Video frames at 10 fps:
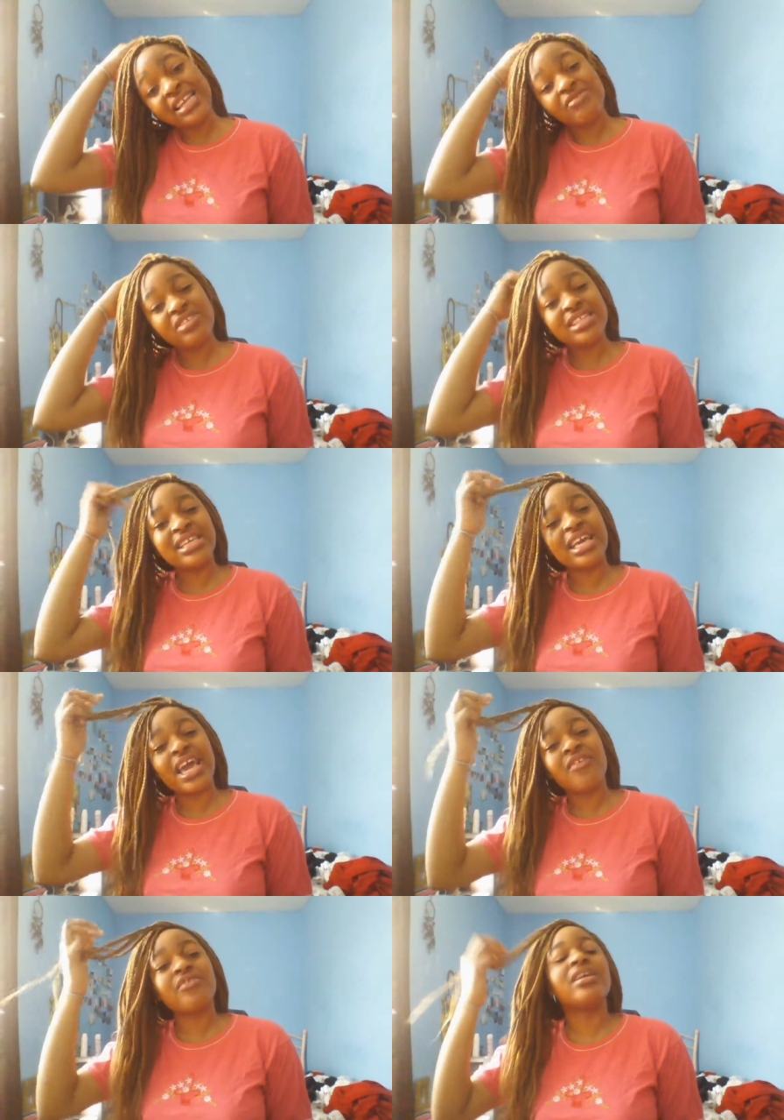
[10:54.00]
really take care of
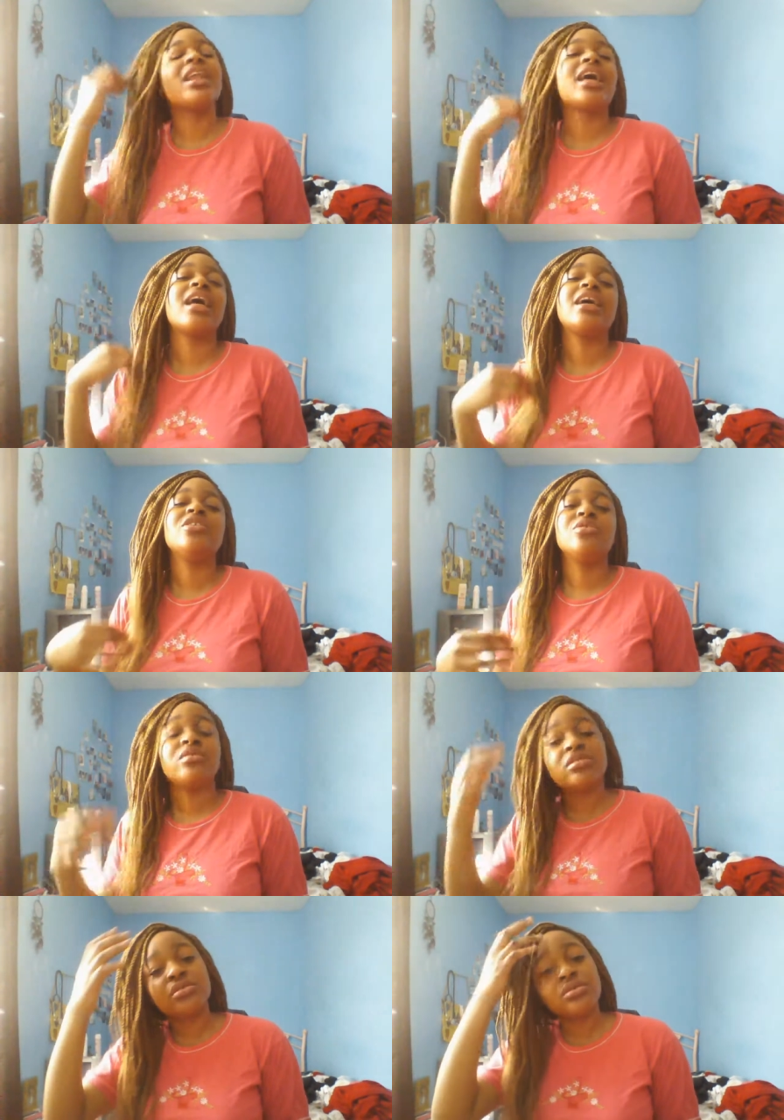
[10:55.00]
it like I used
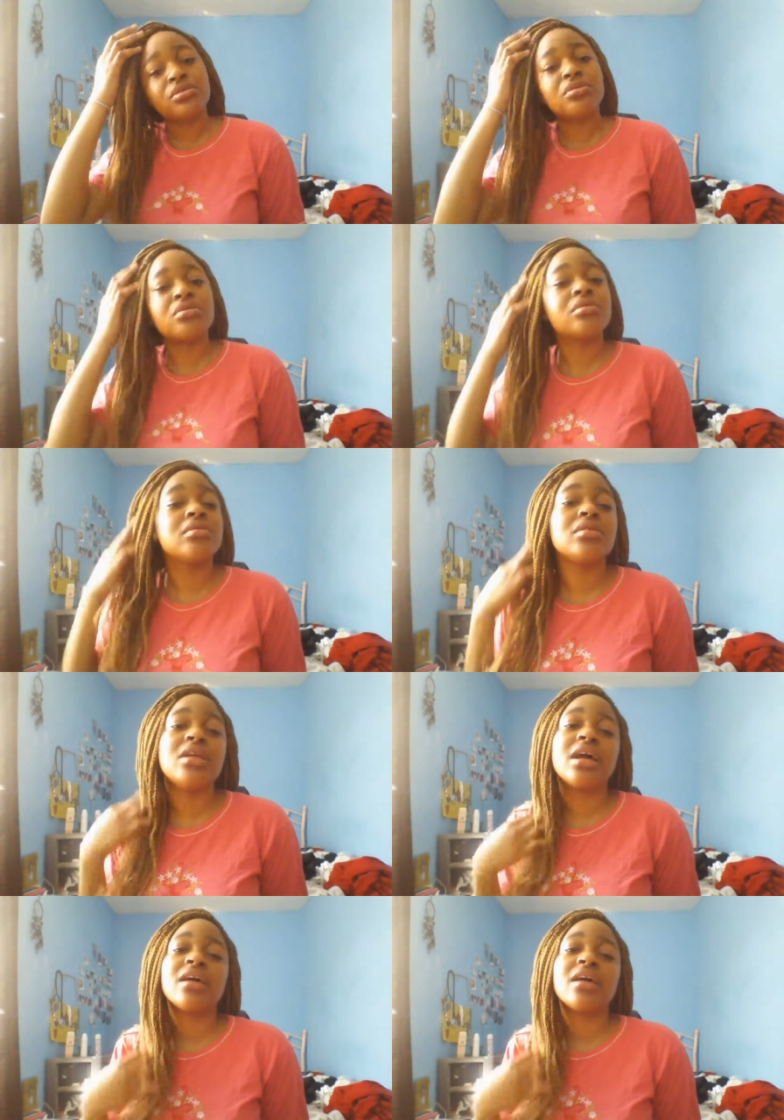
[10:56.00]
to, like